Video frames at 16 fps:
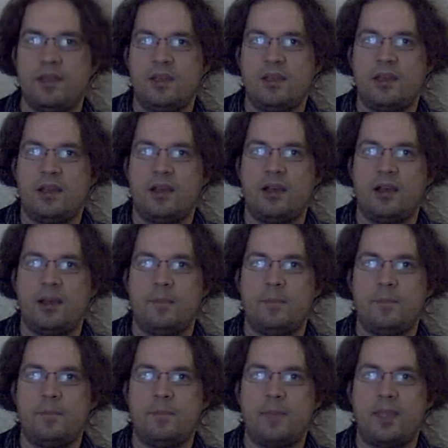
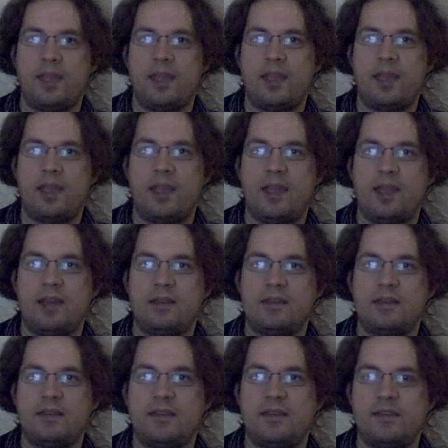Um,
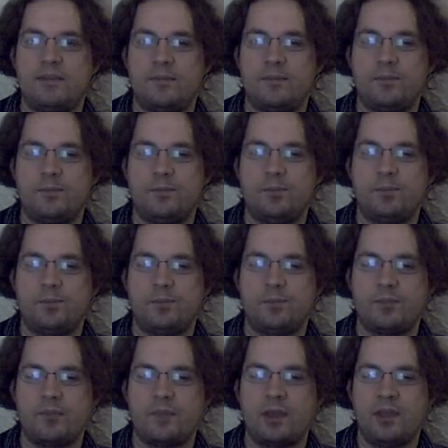and
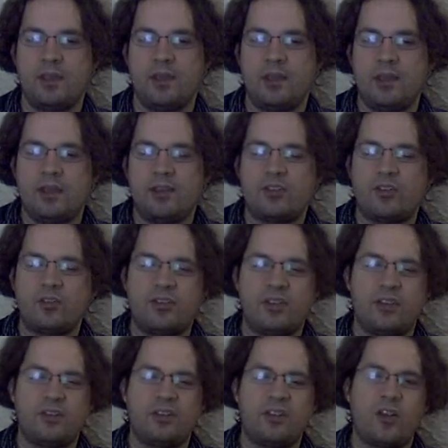so
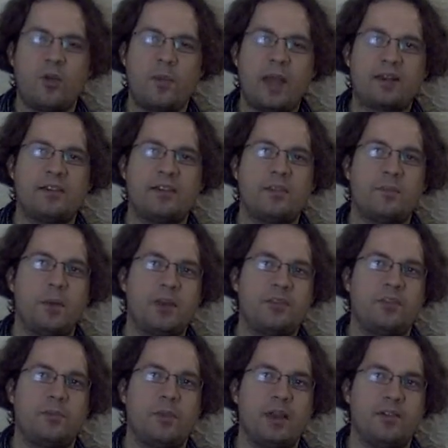to, to go back to the
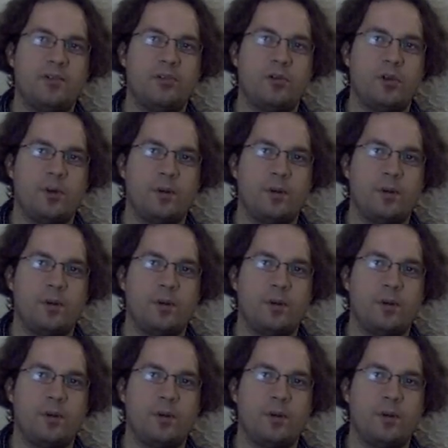puzzle metaphor,